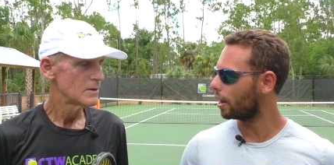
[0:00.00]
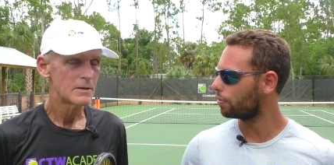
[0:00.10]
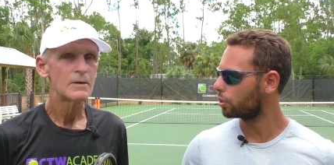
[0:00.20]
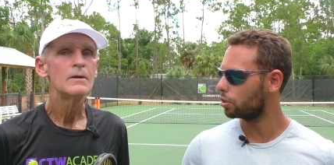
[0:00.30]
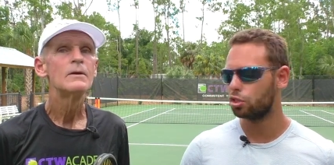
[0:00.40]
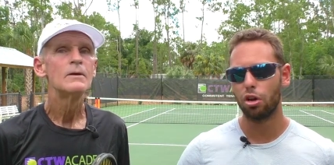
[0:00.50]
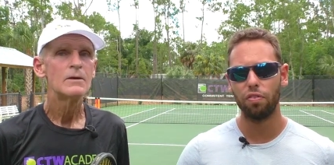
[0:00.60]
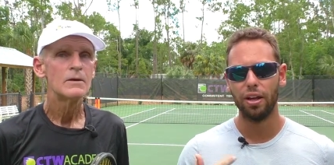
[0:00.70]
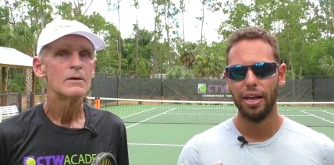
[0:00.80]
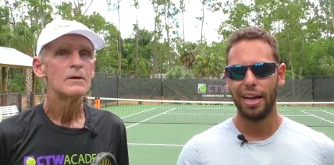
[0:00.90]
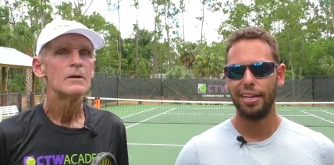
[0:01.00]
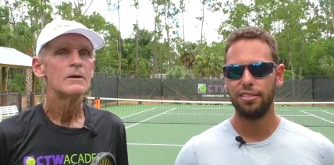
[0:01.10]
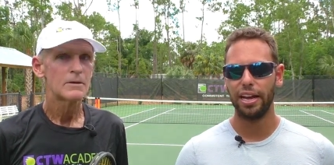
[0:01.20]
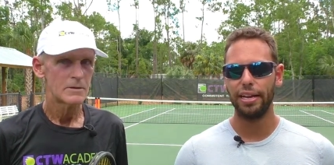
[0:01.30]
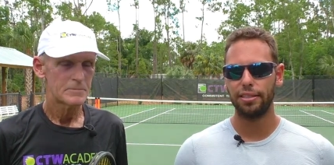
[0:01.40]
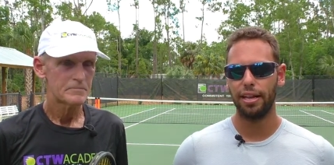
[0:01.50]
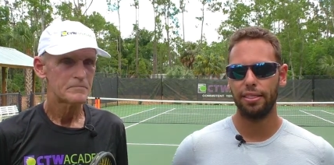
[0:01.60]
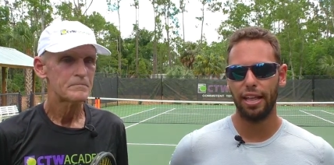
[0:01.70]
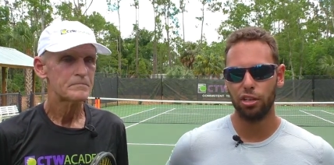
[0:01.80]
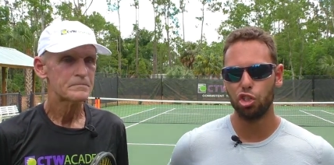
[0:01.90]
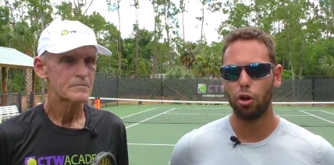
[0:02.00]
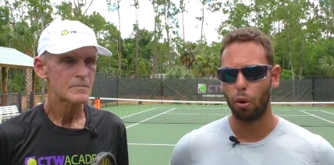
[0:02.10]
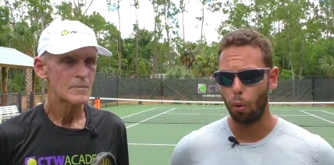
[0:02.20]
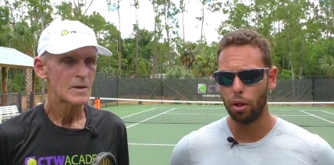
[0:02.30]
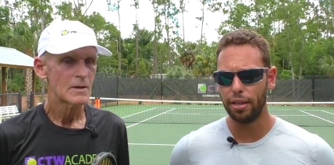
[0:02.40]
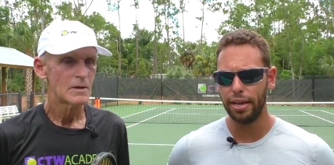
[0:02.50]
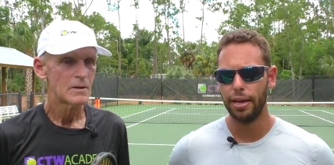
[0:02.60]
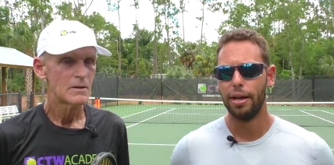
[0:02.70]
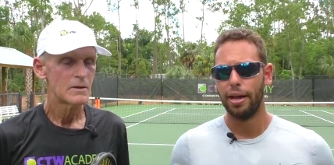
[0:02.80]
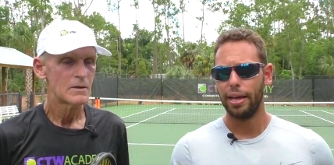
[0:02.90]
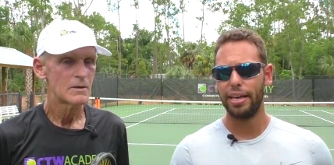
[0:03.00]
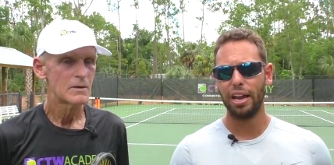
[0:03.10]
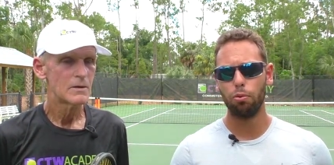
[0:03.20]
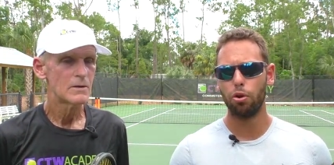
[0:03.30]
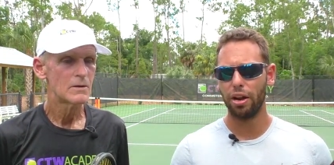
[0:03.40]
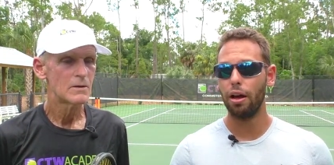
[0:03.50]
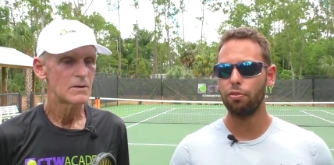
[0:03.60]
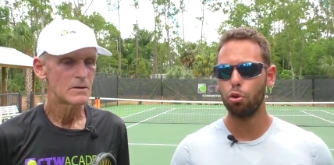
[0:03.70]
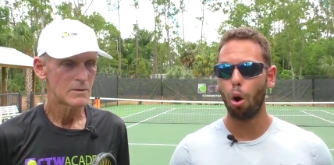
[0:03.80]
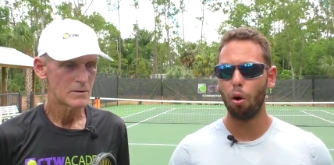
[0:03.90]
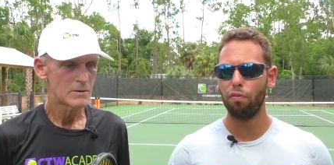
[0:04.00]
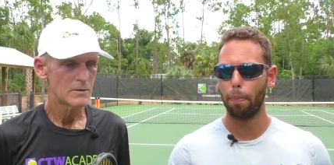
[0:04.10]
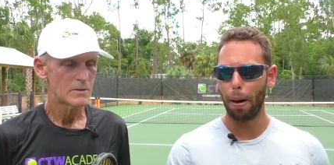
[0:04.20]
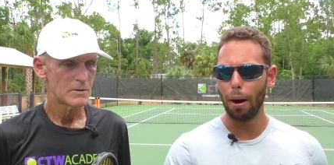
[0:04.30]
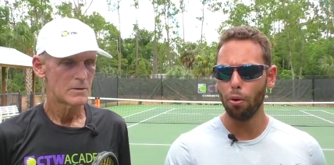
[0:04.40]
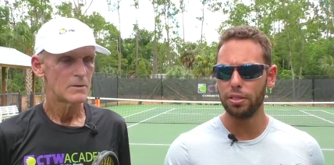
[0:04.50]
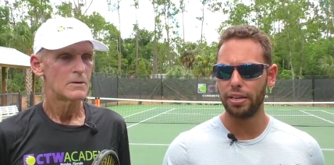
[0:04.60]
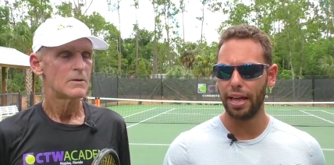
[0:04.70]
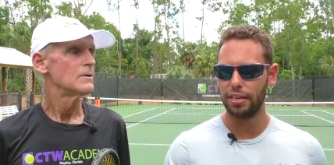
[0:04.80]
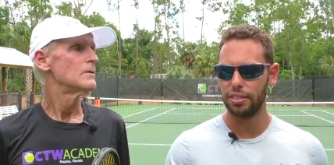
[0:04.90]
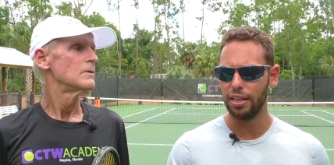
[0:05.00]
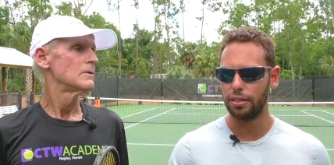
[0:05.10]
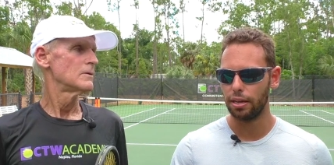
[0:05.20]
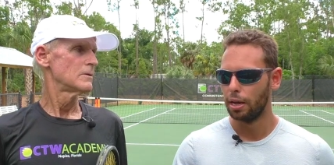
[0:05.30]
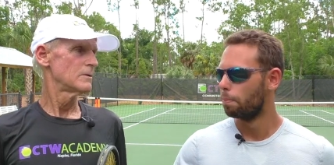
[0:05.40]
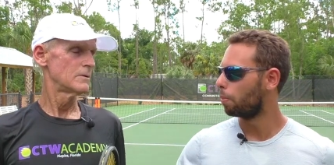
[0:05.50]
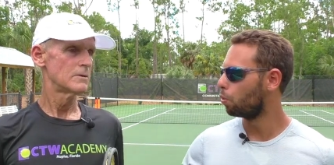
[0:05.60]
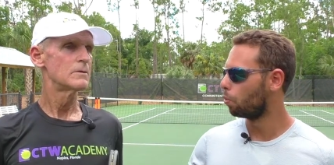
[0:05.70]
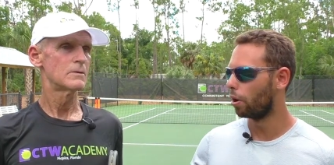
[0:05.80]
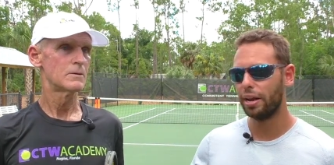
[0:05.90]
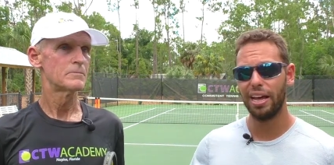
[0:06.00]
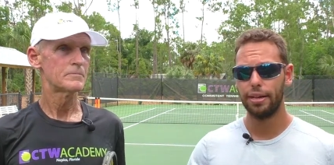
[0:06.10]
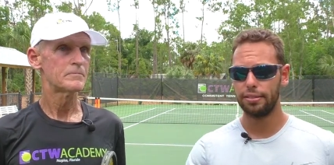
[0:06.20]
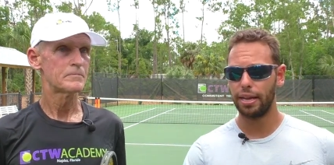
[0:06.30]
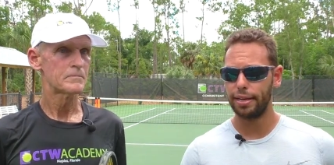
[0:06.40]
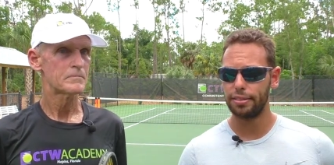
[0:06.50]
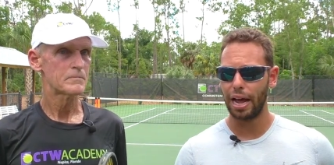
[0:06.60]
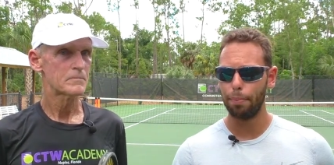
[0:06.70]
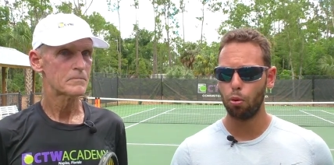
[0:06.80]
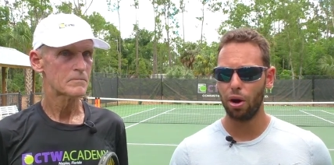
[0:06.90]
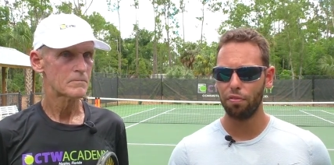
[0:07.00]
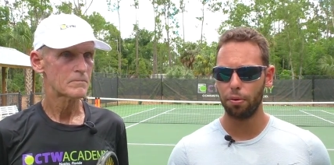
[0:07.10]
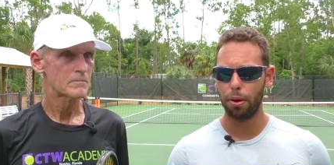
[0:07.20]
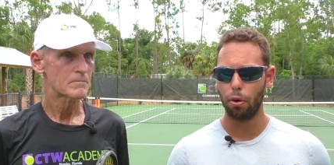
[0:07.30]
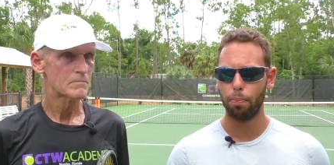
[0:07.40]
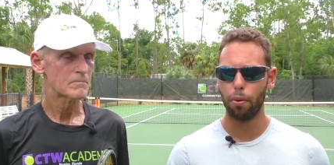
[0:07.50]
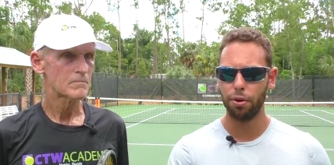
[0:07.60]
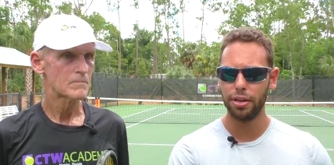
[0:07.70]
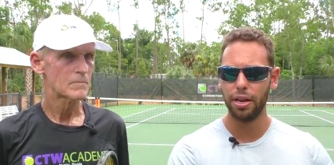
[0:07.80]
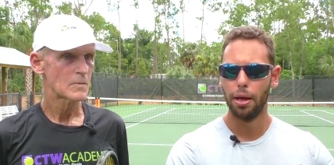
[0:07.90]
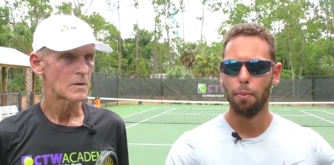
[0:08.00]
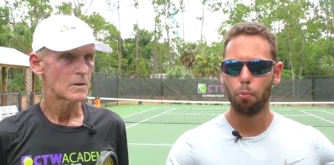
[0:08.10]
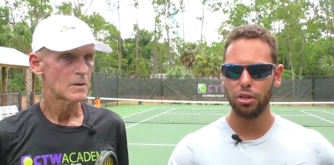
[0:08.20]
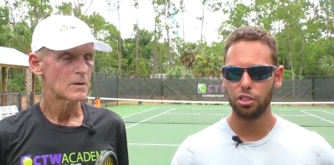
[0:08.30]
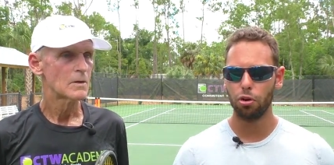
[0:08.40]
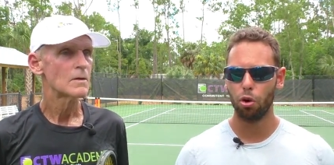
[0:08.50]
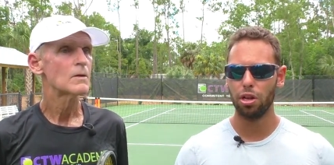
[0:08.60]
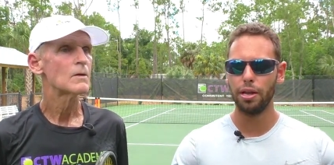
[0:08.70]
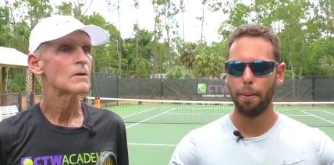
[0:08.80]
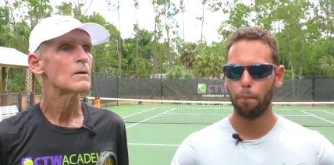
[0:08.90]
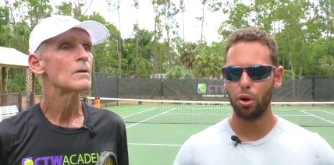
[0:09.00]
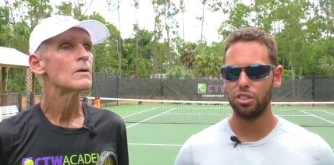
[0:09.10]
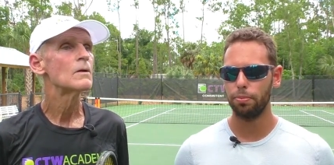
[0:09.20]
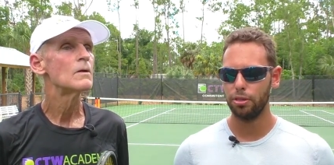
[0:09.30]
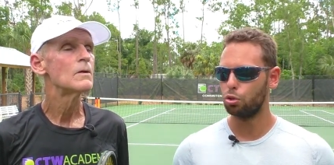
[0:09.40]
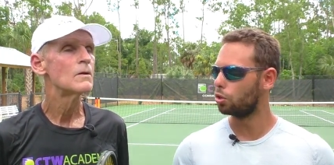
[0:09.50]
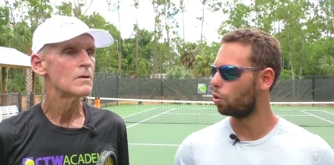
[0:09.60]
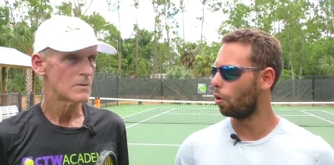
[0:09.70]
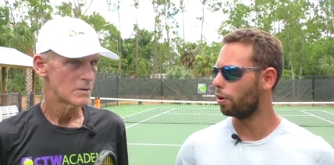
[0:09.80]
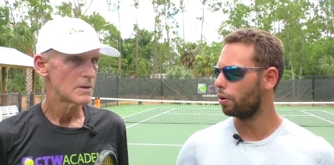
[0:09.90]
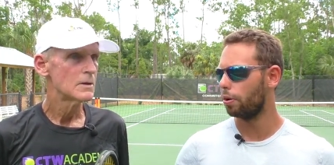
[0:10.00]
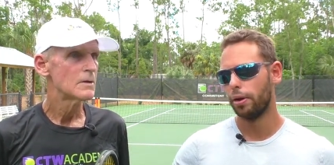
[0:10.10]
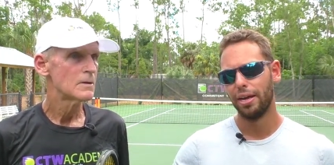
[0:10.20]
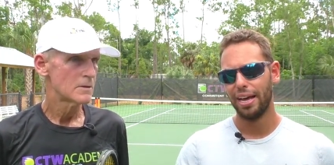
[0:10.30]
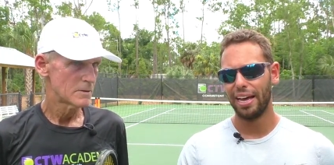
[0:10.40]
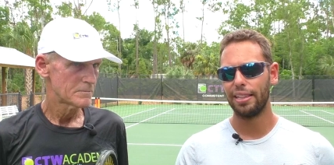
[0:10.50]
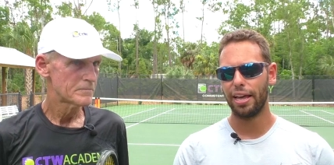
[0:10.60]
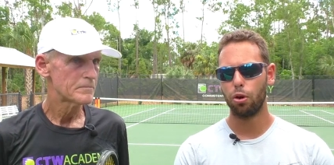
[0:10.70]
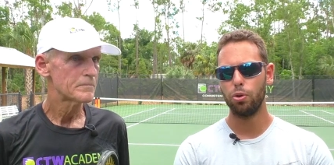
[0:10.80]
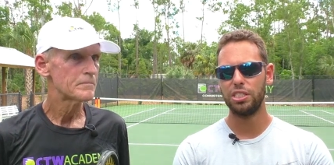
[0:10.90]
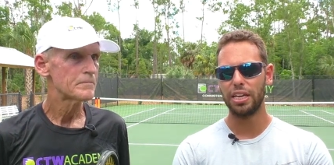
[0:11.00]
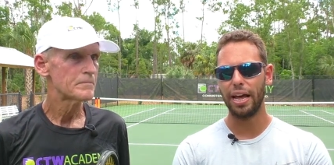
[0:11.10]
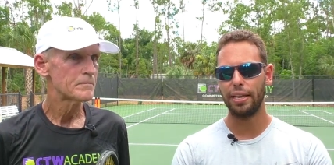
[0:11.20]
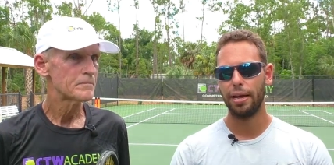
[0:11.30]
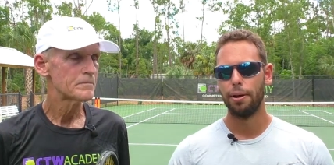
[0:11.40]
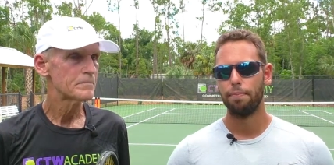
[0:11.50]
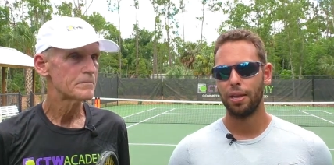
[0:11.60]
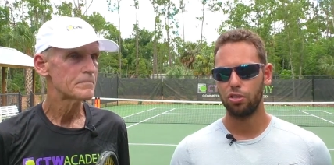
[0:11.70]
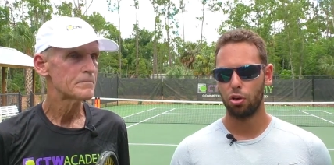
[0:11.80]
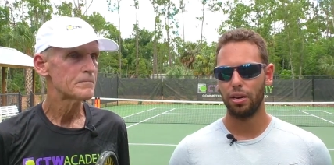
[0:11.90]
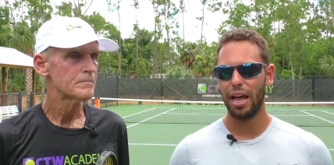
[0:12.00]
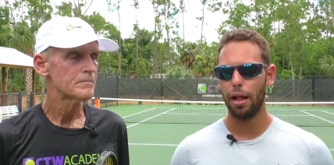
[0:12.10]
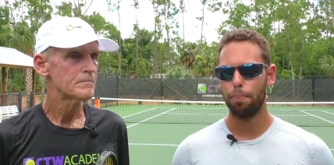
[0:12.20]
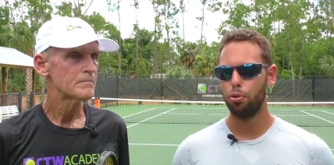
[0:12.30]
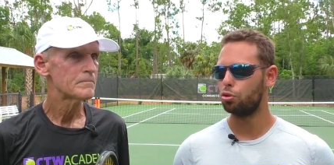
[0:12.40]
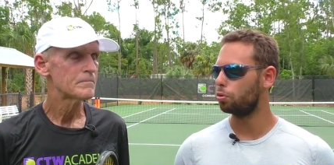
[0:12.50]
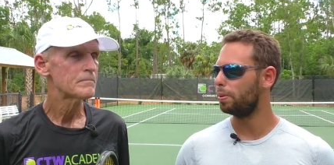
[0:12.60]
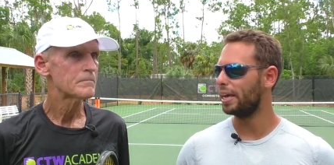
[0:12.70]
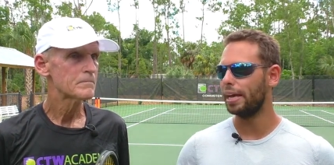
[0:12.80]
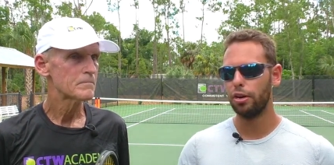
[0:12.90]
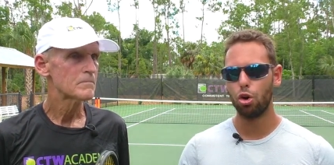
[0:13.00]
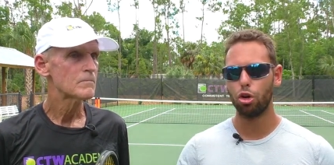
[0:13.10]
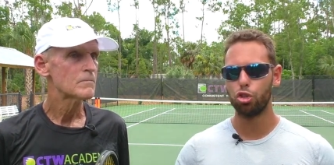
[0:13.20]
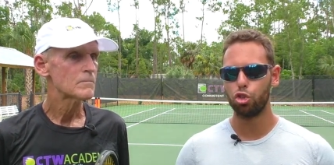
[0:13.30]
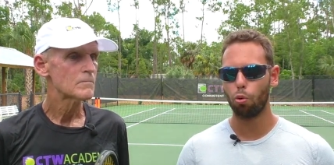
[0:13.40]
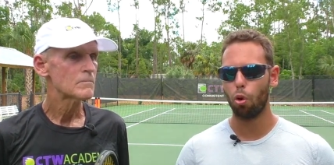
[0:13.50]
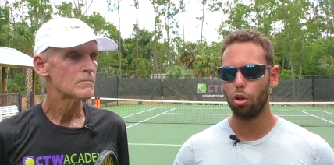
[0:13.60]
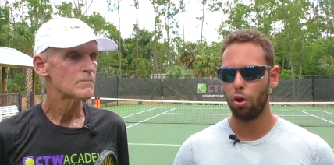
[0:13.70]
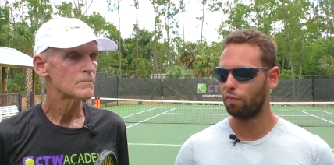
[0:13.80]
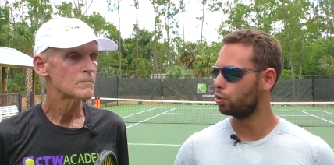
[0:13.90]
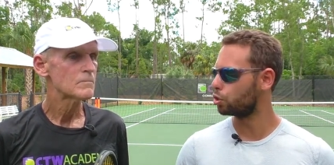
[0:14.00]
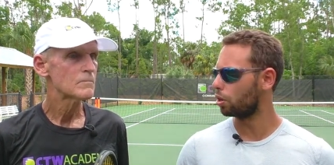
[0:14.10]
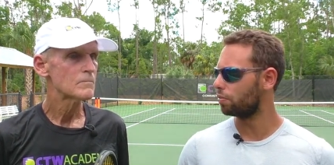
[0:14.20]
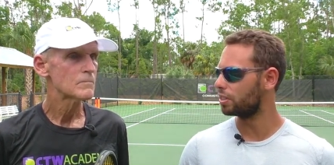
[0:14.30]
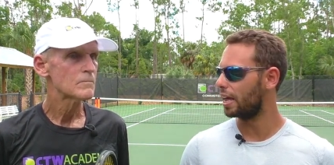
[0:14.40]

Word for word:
Speaker 1: after the serve and take that next shot early. Again, we don't have to overpower the next hit, but we want to take time away from our opponent, press it early, press him into the corner, and like we said, that's going to help you to be in control of your service